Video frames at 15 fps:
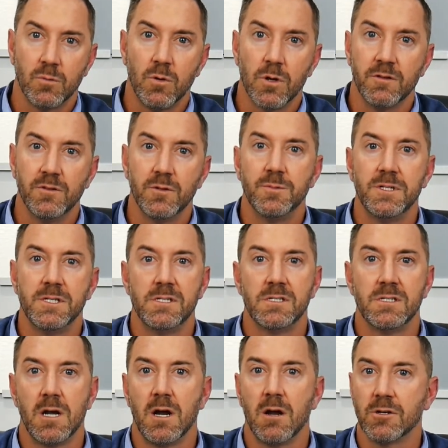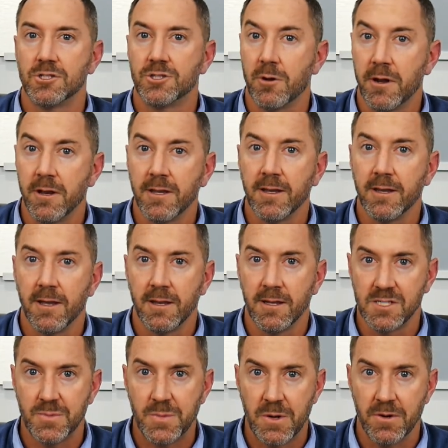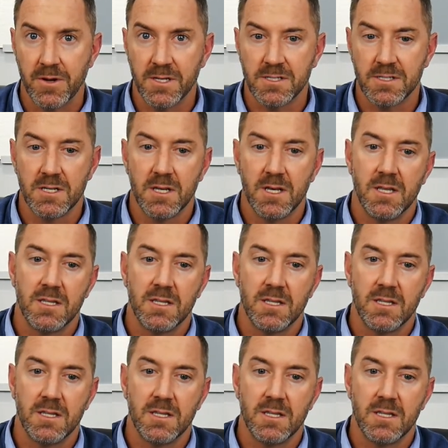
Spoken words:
One of them is our training and experience.